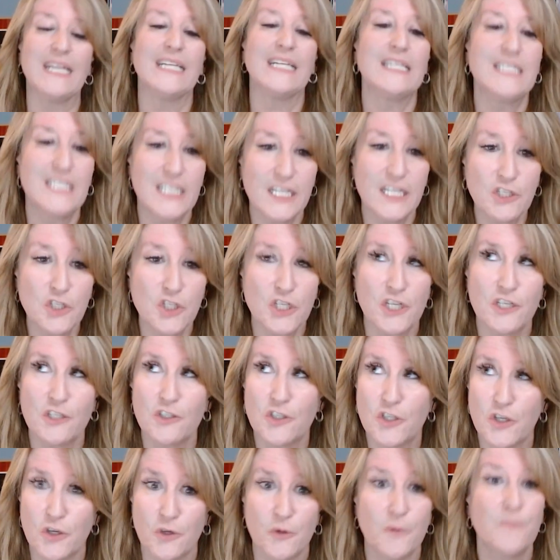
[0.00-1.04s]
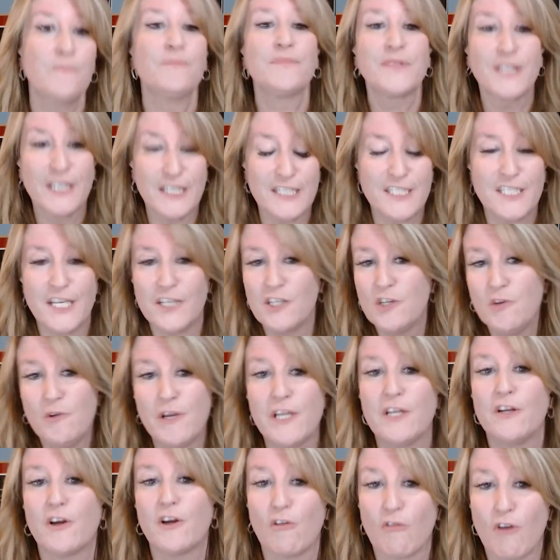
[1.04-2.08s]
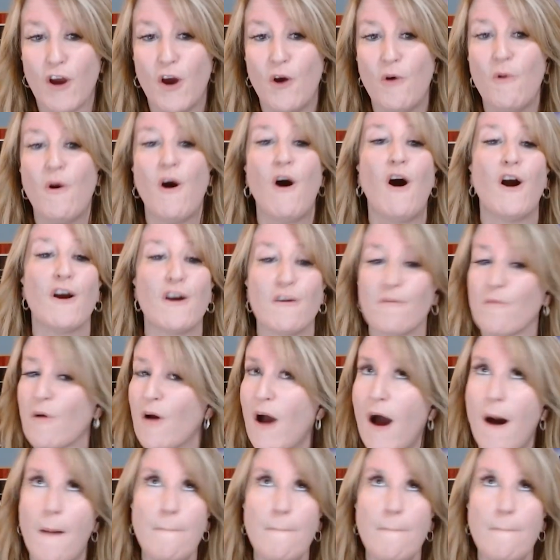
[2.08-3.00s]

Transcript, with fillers: in addition to continuing to grow our